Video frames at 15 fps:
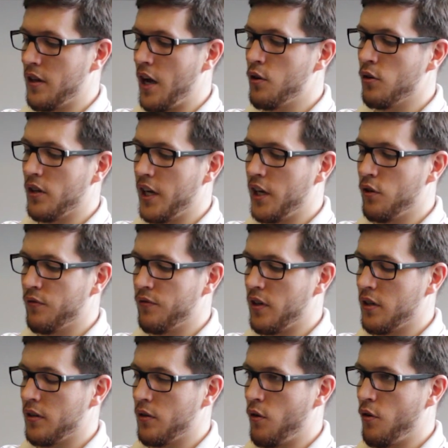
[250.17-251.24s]
the outline
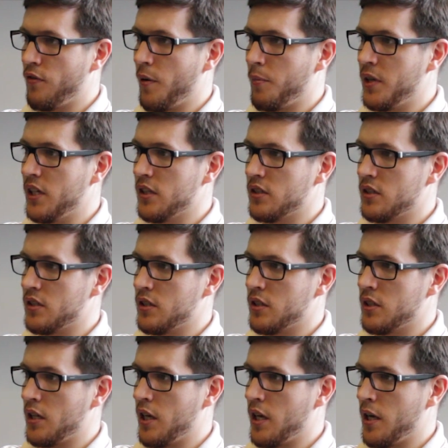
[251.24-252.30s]
of a
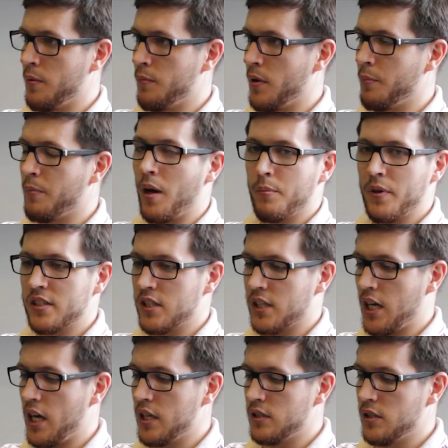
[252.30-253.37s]
piece, a
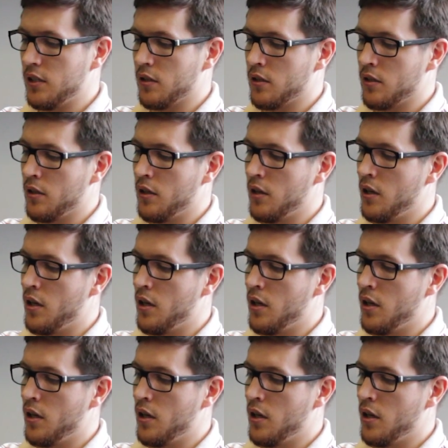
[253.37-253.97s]
basic idea.